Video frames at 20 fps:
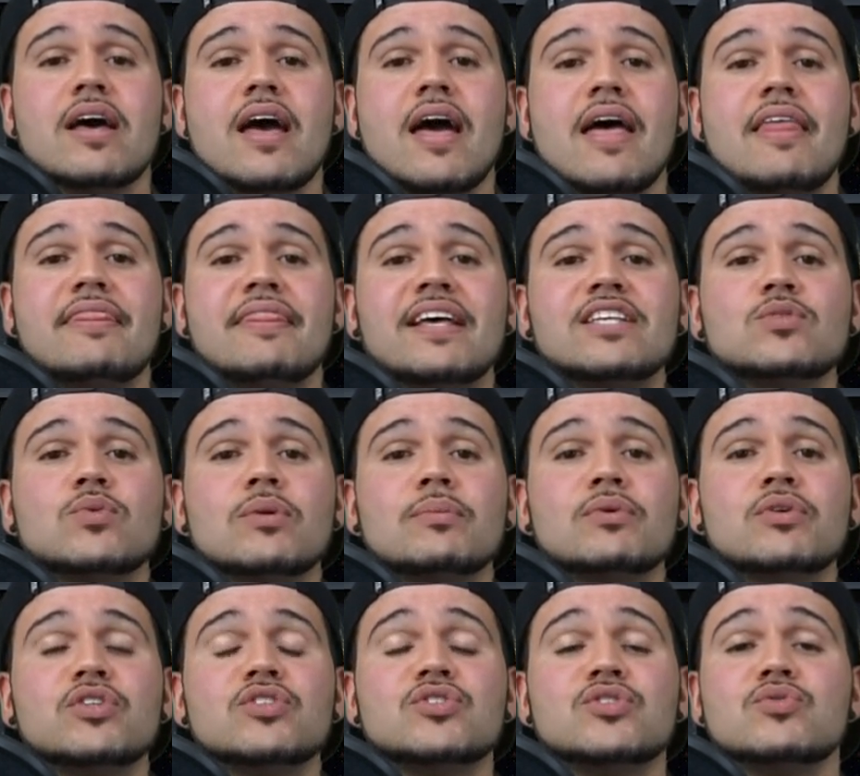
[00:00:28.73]
And that's what I'm
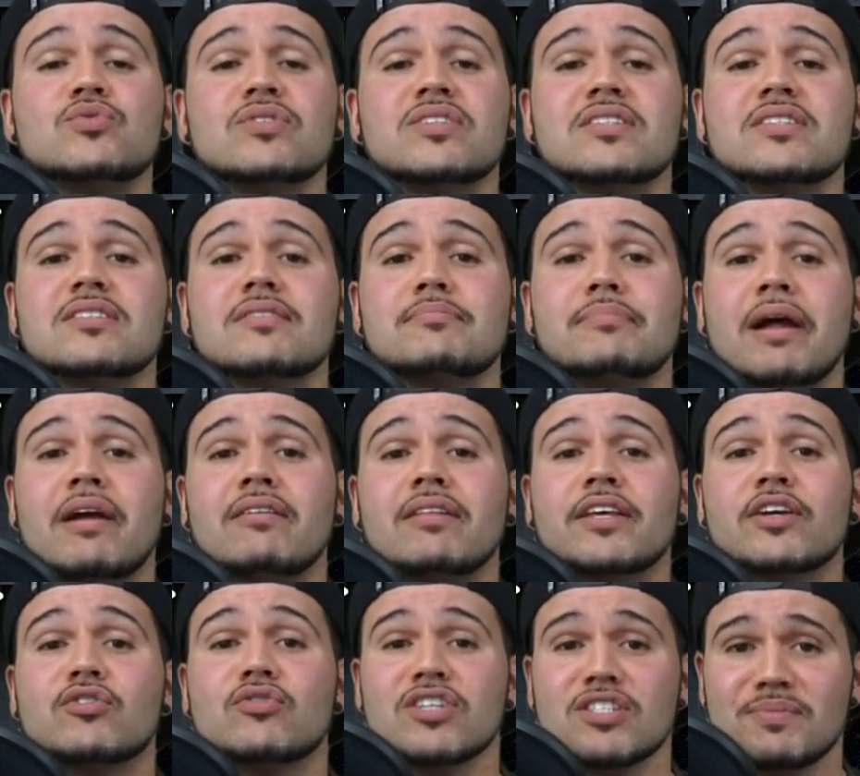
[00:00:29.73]
going to do. This is apparently
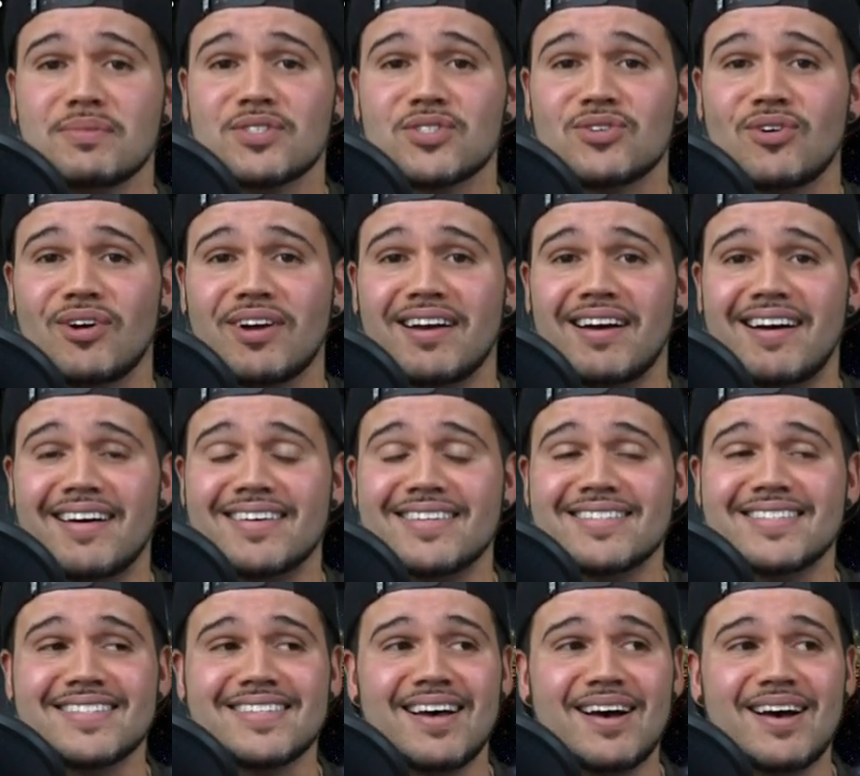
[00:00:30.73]
a Christmas song, guys.